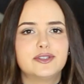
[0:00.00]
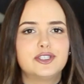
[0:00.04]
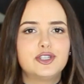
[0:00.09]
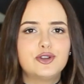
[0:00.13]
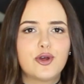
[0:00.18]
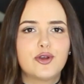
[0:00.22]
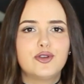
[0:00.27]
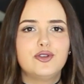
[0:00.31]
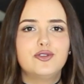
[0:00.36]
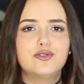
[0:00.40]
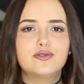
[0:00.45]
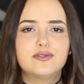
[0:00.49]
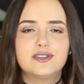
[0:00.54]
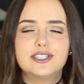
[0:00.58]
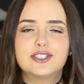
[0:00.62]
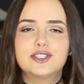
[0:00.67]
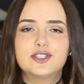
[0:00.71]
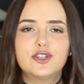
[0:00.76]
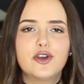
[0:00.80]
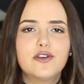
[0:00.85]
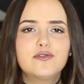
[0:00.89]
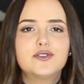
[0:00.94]
But, you know, you
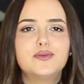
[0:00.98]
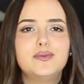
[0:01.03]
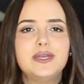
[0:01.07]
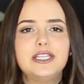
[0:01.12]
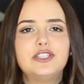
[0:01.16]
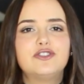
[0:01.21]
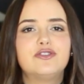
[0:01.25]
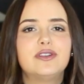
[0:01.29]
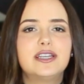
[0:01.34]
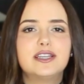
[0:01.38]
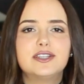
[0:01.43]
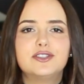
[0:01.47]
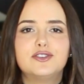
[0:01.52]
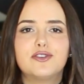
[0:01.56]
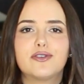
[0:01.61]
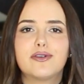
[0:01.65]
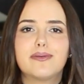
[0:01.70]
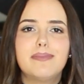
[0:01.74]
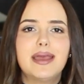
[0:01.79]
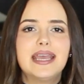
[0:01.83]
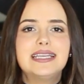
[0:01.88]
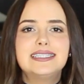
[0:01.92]
deserve to be treated.
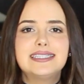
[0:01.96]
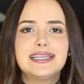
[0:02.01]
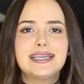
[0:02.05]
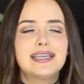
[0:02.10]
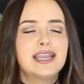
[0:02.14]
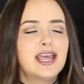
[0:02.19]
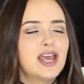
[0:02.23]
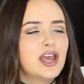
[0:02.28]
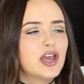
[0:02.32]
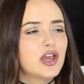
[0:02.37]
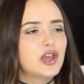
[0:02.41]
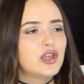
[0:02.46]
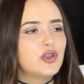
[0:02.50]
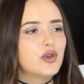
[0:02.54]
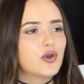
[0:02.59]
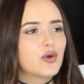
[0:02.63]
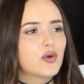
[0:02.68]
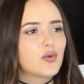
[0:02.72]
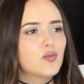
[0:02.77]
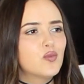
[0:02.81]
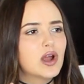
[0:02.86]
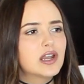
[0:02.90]
You're amazing,
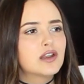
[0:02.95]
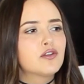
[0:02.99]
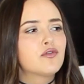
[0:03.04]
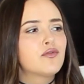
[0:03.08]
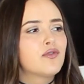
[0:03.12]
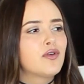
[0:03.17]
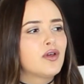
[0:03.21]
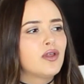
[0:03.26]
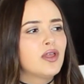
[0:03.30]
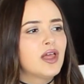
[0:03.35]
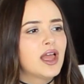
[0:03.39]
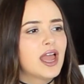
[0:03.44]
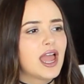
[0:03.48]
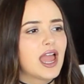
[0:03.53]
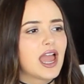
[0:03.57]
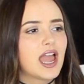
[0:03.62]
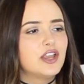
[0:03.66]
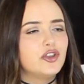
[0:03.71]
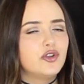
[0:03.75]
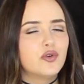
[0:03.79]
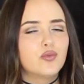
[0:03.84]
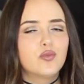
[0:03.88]
you're wonderful,
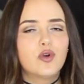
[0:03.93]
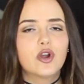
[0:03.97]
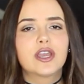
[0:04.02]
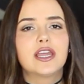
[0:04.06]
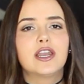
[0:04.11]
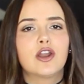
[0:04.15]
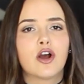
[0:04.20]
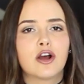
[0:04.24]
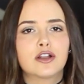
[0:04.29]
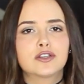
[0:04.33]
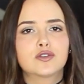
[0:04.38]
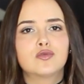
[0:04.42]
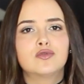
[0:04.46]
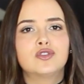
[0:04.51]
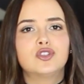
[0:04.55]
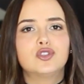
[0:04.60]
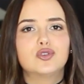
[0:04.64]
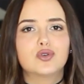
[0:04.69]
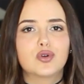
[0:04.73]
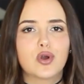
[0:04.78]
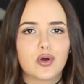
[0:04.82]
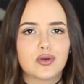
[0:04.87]
and you're working hard
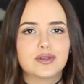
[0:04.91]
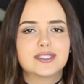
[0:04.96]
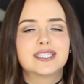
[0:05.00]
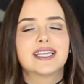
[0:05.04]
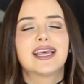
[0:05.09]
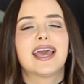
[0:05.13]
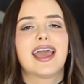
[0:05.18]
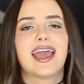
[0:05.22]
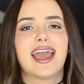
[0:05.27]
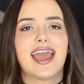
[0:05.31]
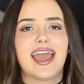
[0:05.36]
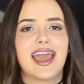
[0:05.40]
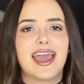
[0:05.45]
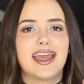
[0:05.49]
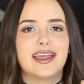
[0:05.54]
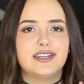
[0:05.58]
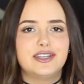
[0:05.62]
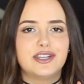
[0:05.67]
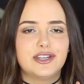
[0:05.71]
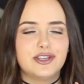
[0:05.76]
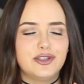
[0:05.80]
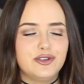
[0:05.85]
towards your goals,
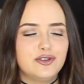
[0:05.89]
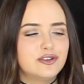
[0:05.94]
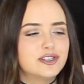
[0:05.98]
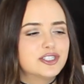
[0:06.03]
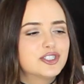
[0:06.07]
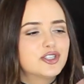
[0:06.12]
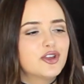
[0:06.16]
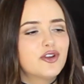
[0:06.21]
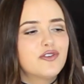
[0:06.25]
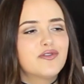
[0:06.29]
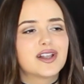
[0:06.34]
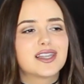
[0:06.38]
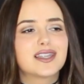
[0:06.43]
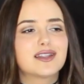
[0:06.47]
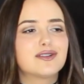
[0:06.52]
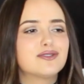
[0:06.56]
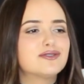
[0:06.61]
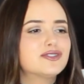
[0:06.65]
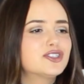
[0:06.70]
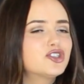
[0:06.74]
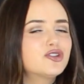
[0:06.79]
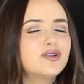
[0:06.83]
and you deserve a
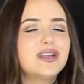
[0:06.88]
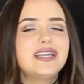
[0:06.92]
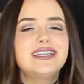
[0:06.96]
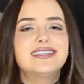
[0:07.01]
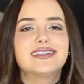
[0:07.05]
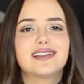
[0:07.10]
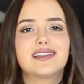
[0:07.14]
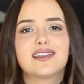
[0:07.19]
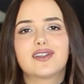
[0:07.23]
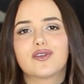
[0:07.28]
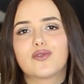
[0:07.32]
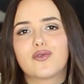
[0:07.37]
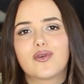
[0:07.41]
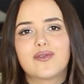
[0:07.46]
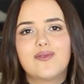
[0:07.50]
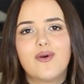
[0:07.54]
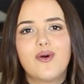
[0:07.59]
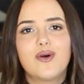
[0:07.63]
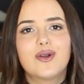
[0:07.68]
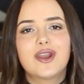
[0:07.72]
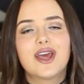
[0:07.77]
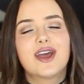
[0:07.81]
little treat, a little
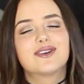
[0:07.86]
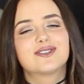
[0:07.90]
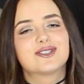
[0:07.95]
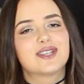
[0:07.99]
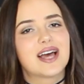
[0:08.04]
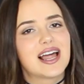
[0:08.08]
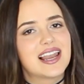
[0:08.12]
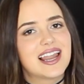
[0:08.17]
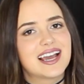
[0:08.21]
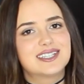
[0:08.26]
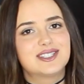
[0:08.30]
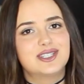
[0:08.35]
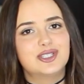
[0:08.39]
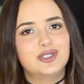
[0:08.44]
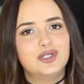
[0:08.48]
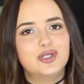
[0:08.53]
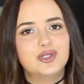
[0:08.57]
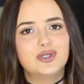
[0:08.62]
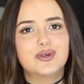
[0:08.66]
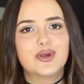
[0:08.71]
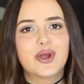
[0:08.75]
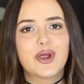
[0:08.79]
reward. So I like to
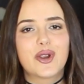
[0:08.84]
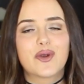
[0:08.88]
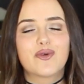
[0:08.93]
do